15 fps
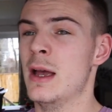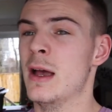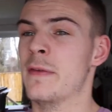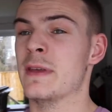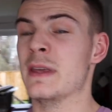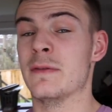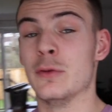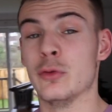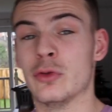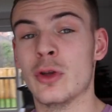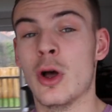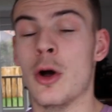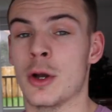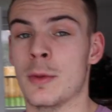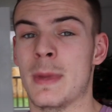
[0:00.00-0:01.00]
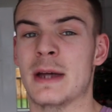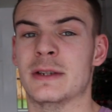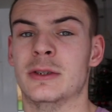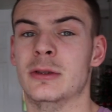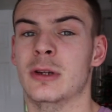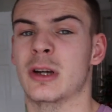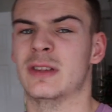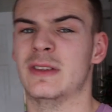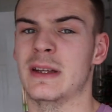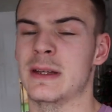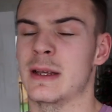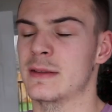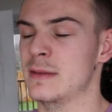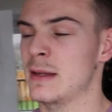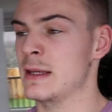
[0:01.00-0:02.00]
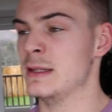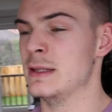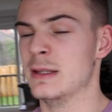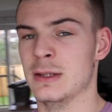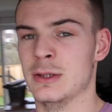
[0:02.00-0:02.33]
I think if you start on a bad note, like I said yesterday,